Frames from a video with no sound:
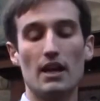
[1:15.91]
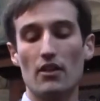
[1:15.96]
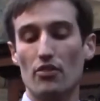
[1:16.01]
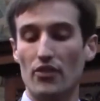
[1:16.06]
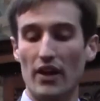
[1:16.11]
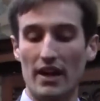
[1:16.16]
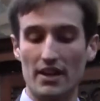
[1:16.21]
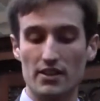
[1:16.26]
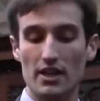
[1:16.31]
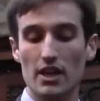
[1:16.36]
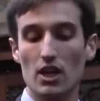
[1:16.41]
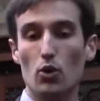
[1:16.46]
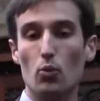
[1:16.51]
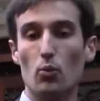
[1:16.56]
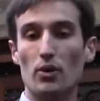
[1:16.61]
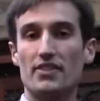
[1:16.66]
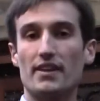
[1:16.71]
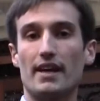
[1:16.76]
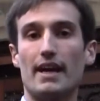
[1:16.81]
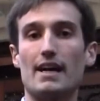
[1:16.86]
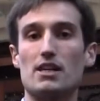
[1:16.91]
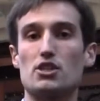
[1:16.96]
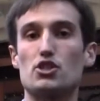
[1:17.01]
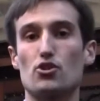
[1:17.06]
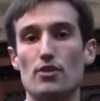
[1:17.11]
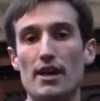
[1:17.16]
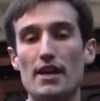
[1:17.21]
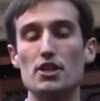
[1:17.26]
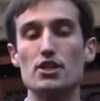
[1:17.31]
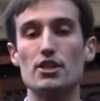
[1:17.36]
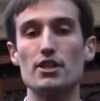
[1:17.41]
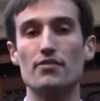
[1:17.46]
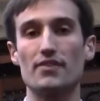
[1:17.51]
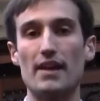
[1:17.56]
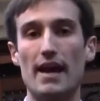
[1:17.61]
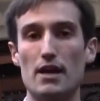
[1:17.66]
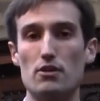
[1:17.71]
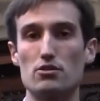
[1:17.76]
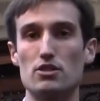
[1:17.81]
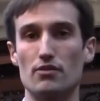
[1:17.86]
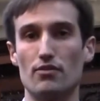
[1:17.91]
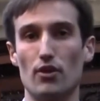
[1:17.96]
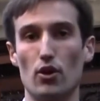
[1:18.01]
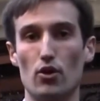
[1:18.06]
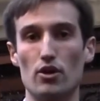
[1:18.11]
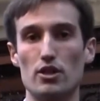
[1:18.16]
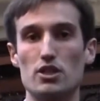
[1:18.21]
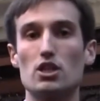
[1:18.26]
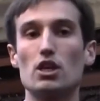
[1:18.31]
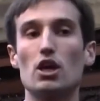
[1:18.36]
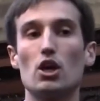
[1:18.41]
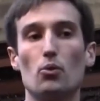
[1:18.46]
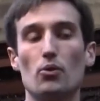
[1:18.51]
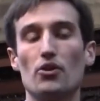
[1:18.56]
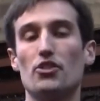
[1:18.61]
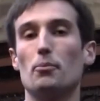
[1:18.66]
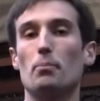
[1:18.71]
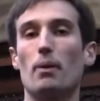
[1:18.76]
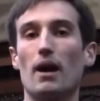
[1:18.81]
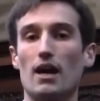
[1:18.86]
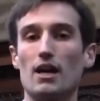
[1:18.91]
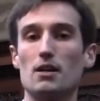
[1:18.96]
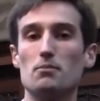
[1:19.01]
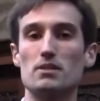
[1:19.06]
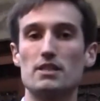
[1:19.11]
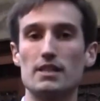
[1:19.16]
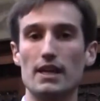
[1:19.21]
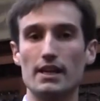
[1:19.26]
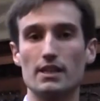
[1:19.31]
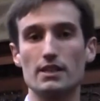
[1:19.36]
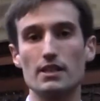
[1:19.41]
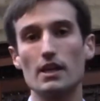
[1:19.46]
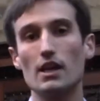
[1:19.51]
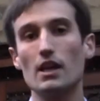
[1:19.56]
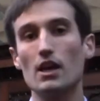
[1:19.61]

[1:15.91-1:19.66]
that with the castration of the House of Lords, with the Parliament Act,